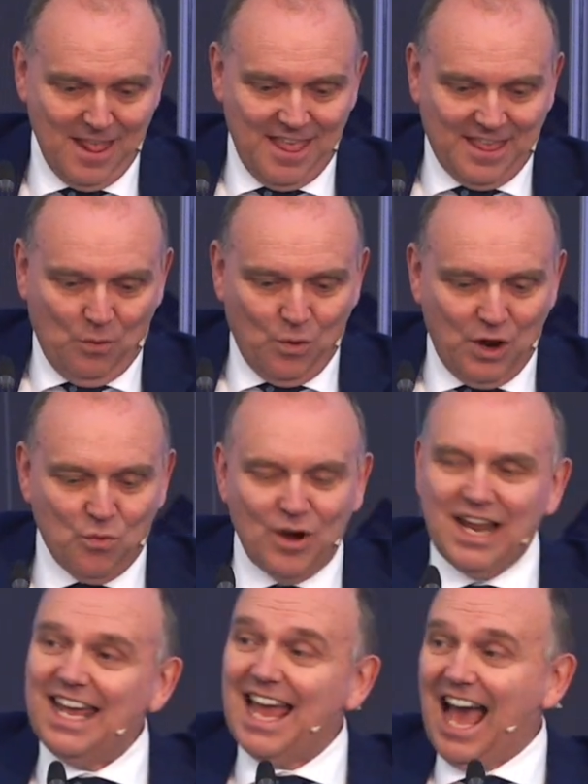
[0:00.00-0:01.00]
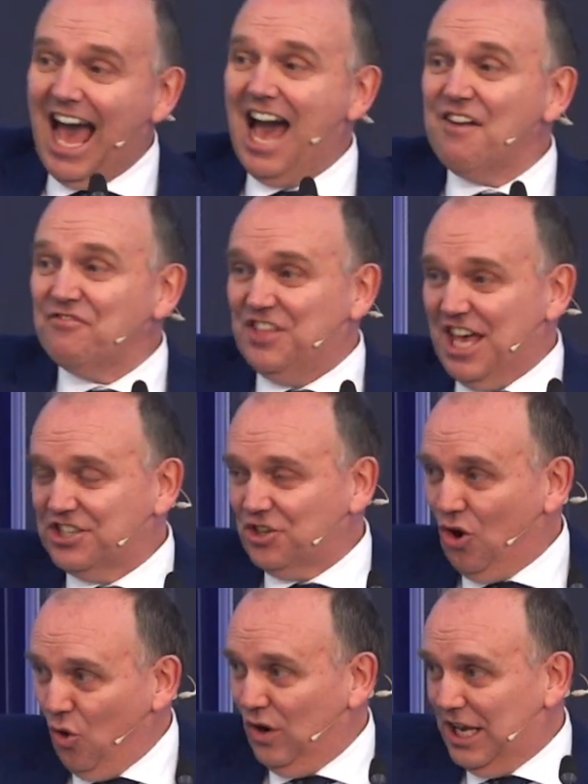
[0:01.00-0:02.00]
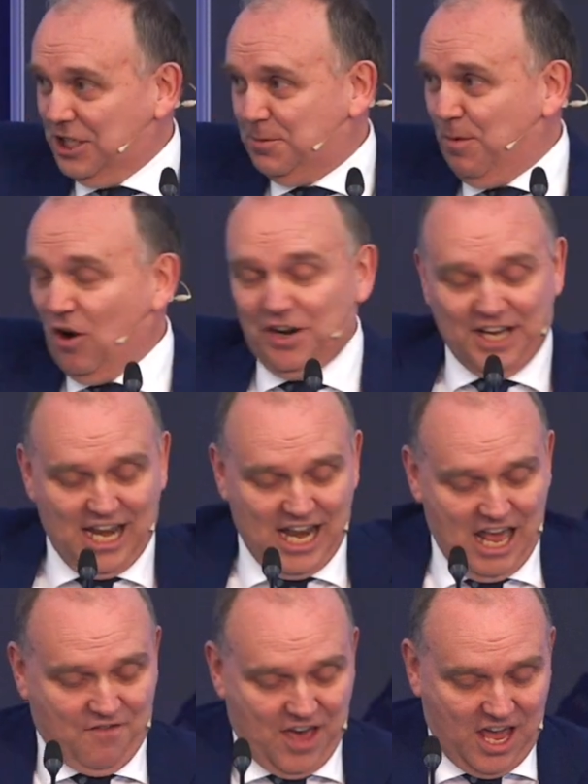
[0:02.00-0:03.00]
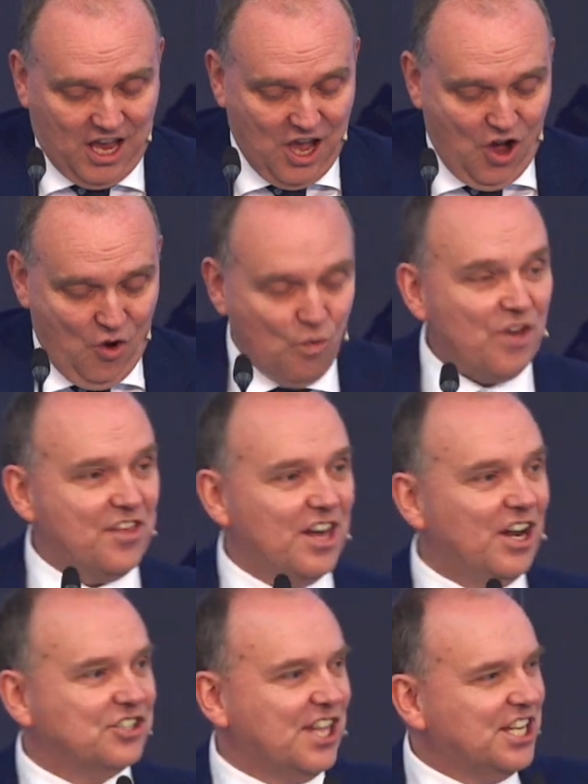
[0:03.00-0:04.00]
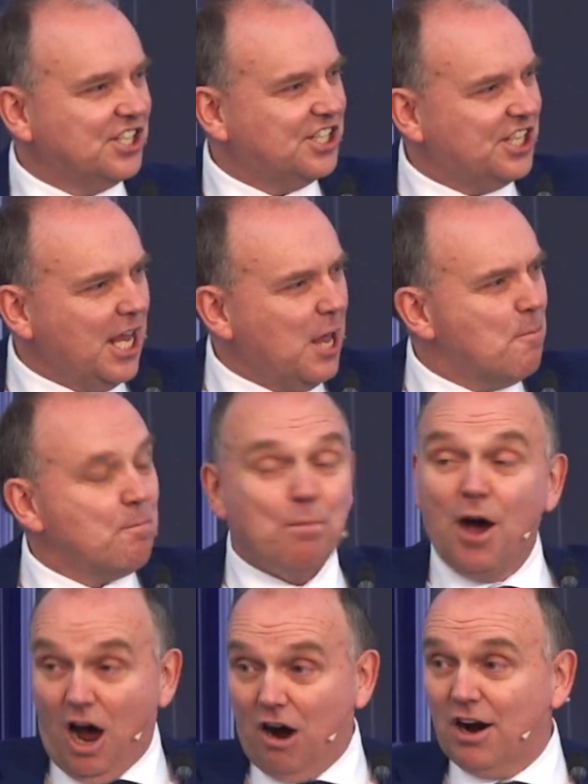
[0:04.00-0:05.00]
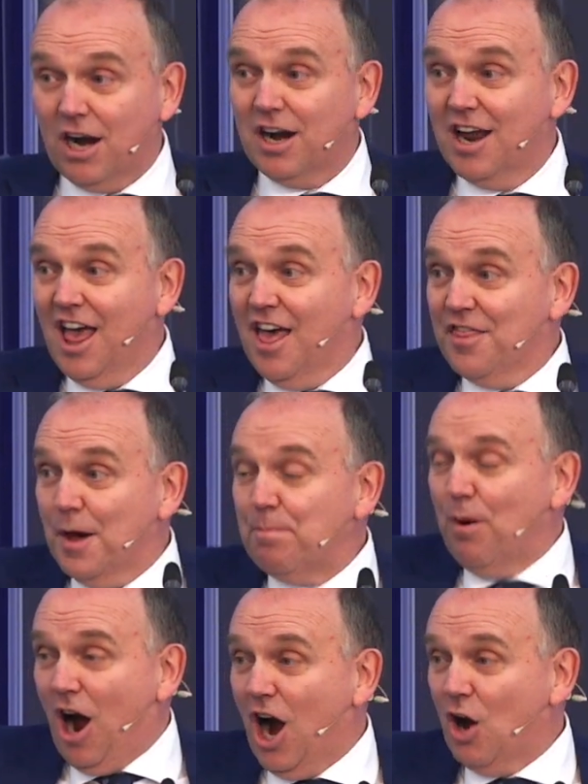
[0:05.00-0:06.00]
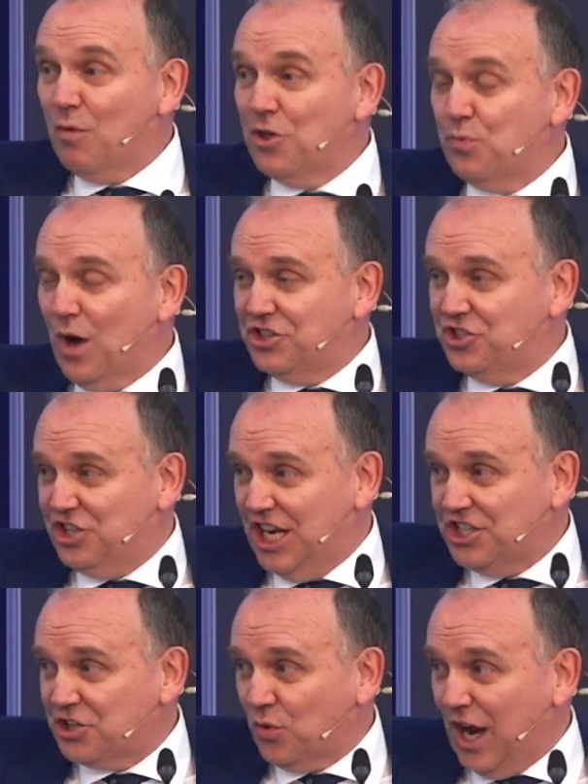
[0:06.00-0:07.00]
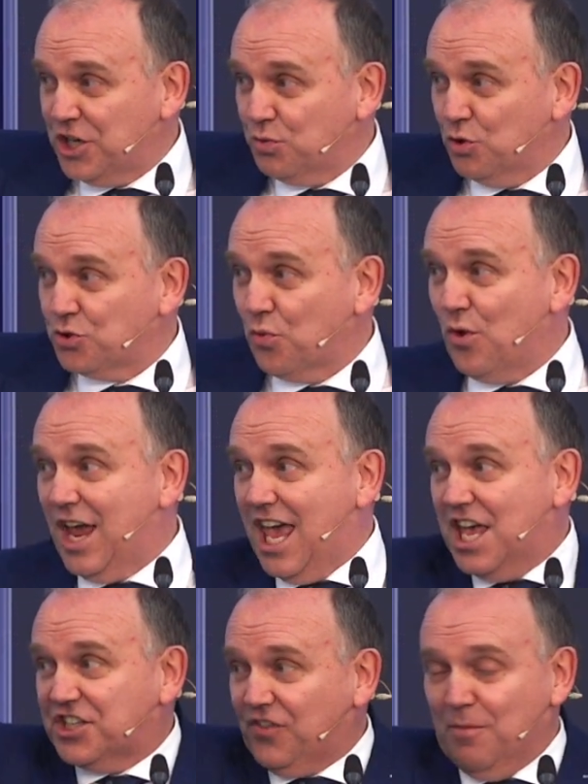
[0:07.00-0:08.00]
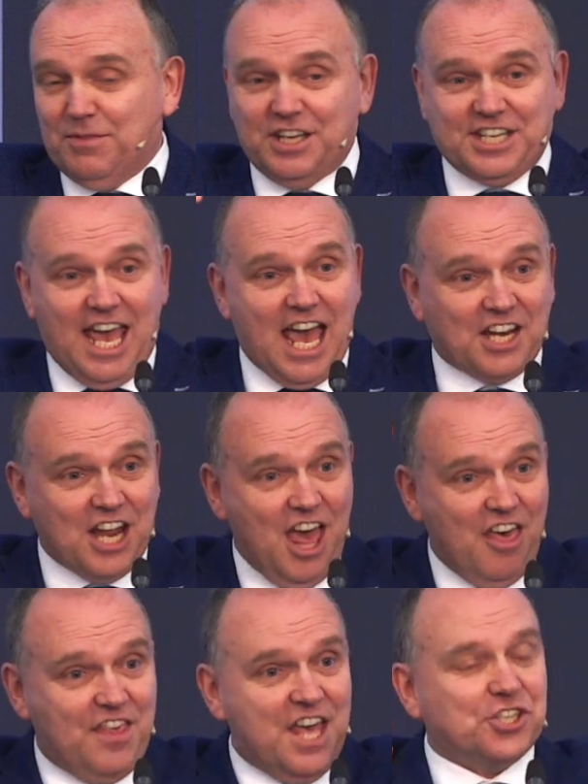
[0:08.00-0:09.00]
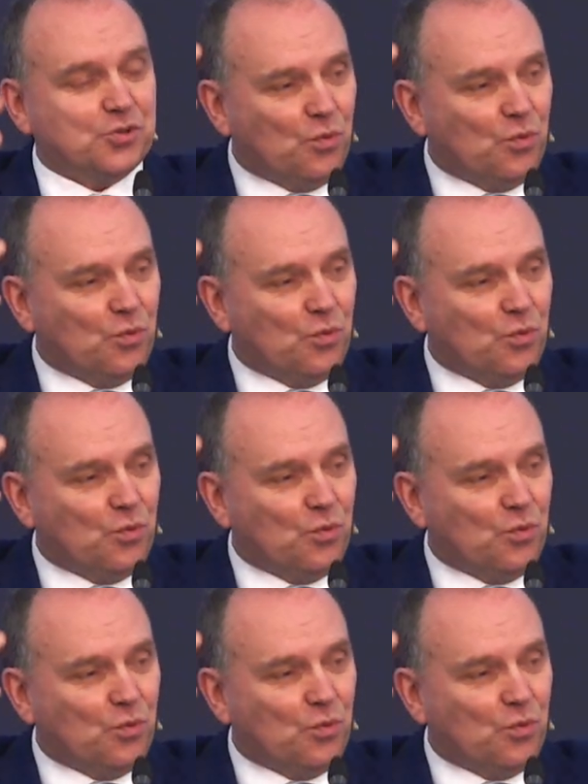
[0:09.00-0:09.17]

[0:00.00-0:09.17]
that we really have this Holy Spirit living within us. This same power, the power with which Jesus Christ was raised from the dead, this